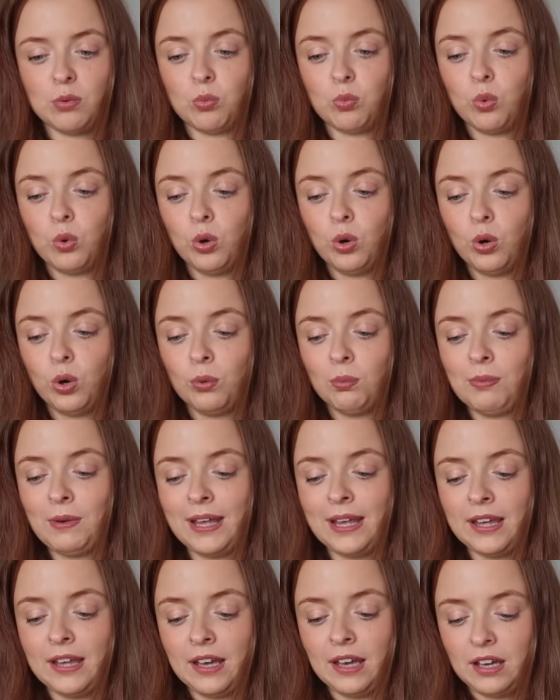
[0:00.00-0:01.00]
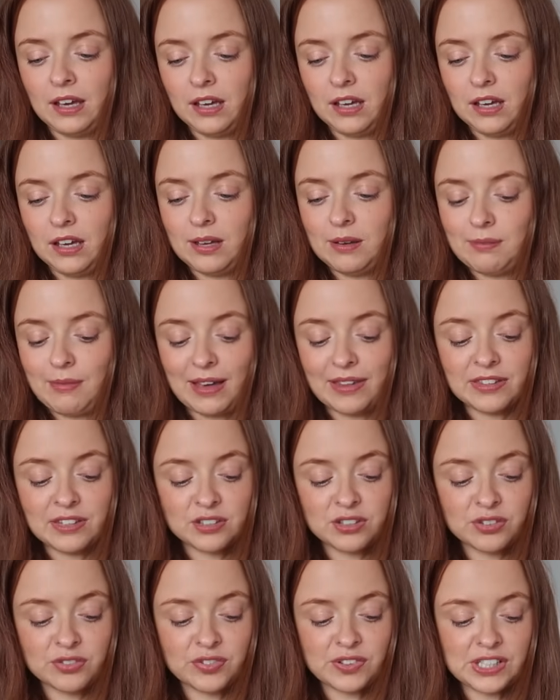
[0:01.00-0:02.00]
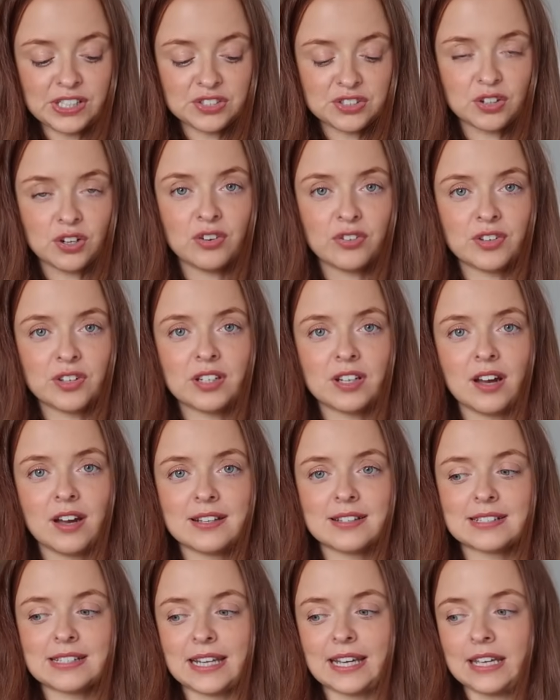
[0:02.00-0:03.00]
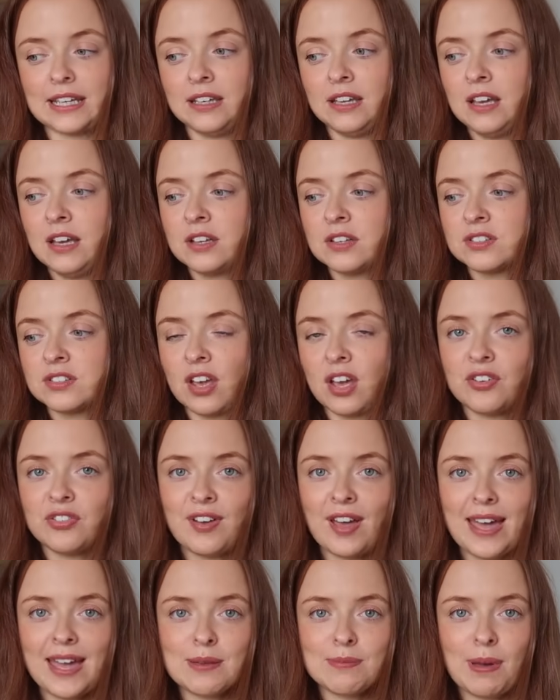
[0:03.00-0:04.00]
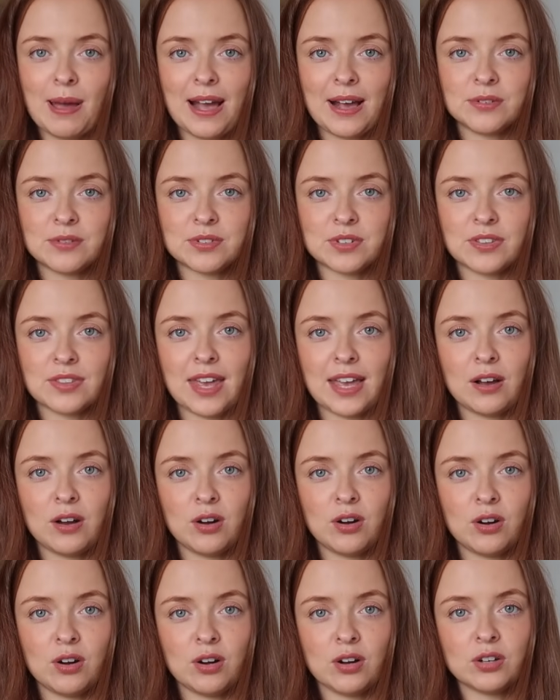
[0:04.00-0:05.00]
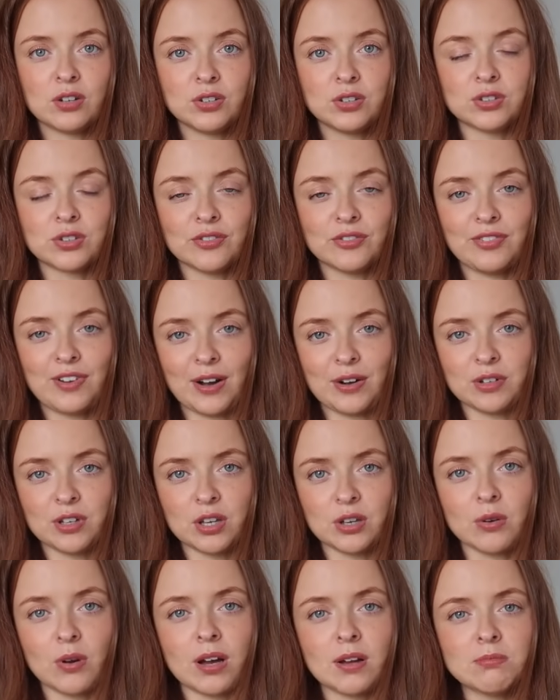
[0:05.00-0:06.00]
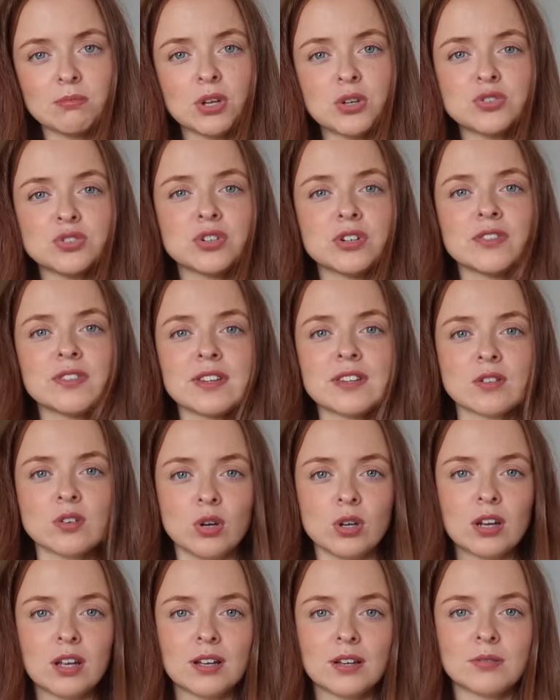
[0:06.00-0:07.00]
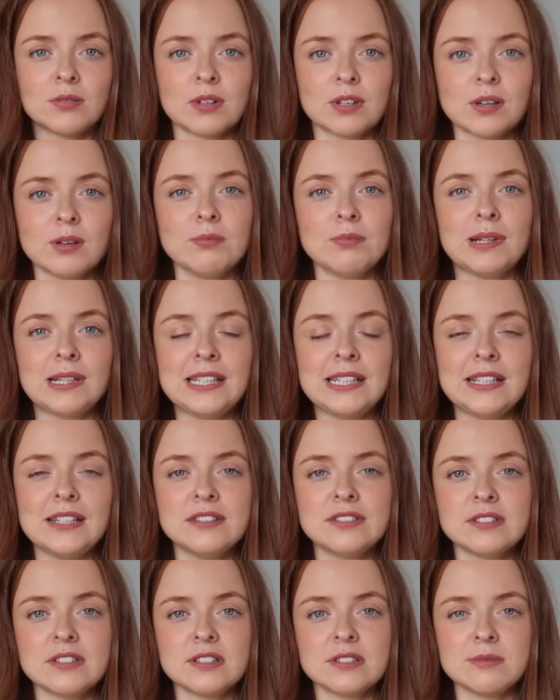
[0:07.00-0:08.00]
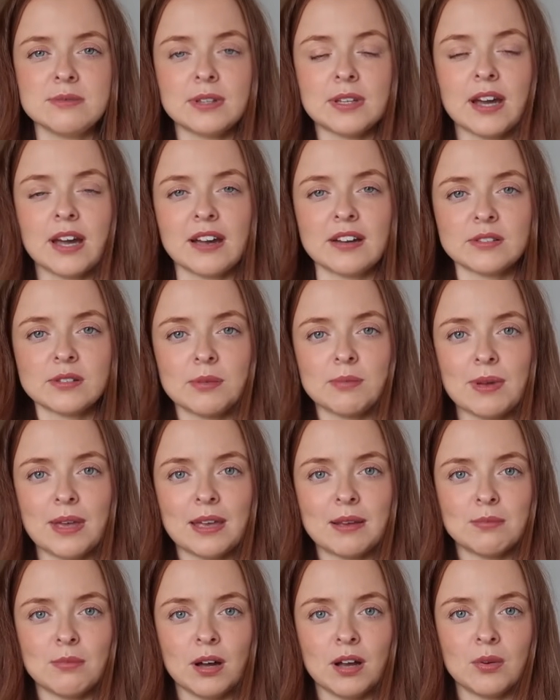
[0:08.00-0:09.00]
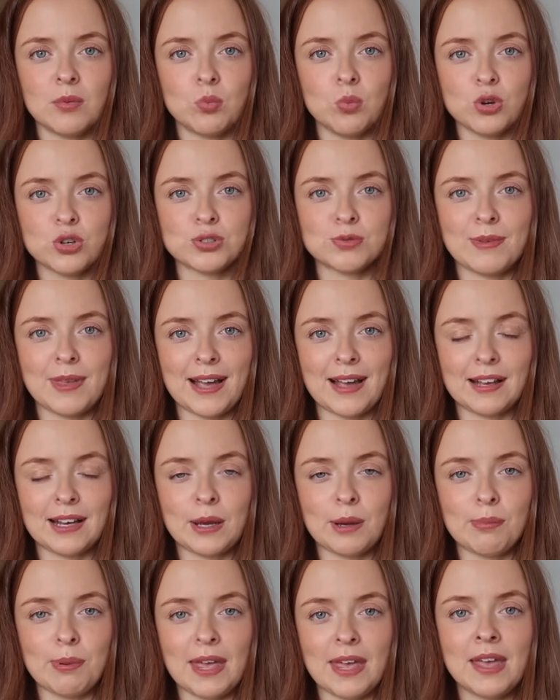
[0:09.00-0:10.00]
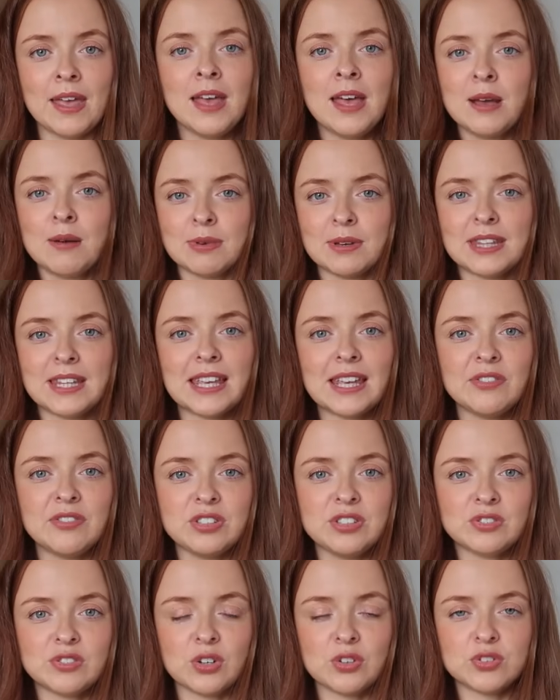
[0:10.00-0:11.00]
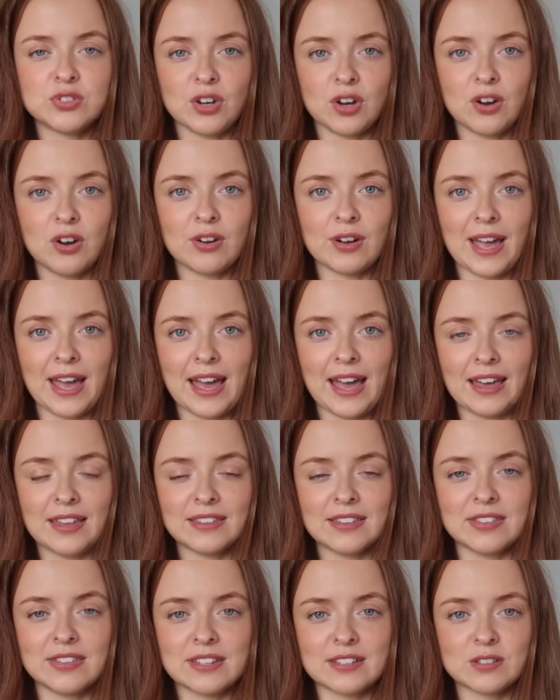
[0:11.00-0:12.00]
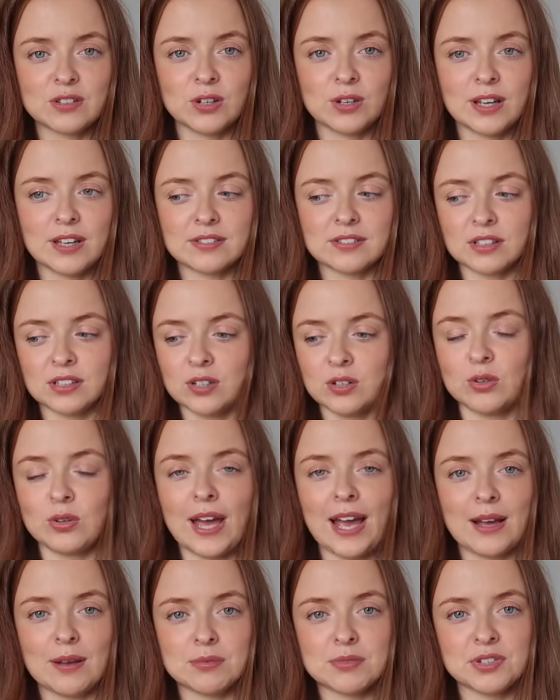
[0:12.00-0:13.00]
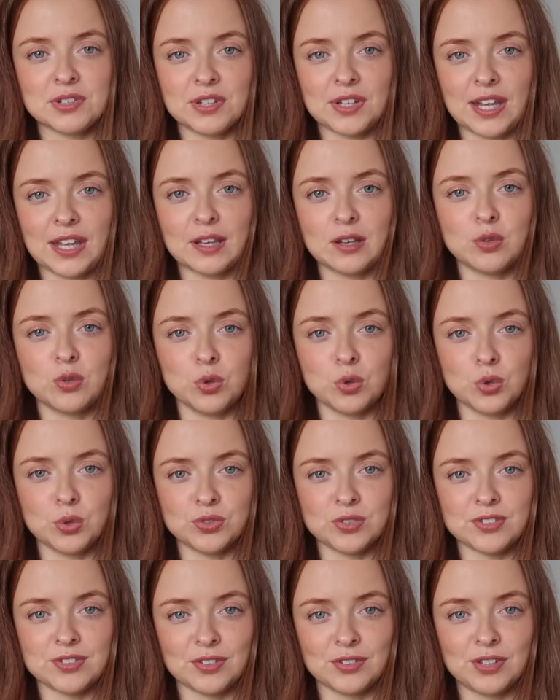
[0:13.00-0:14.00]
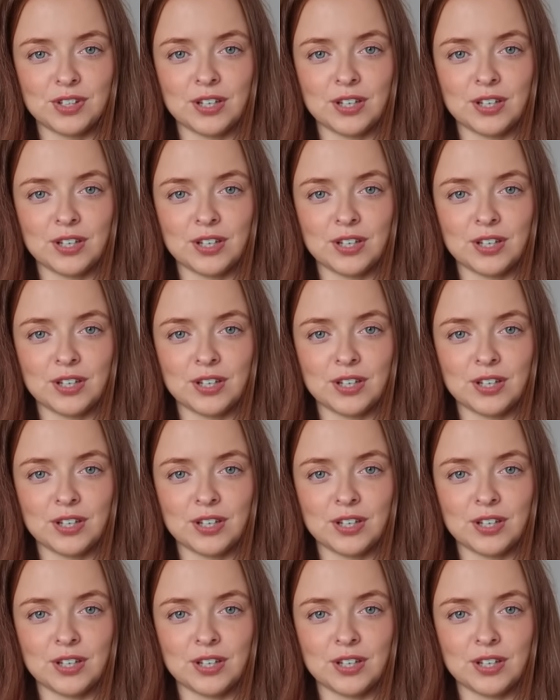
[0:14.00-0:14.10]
warm, and they're just finished off nicely. So for £8 they are good value. I'm not sure if this colour completely suits me though, I have to admit it might wash me out a little bit, but I think if you've got dark hair then this colour is going to look absolutely gorgeous on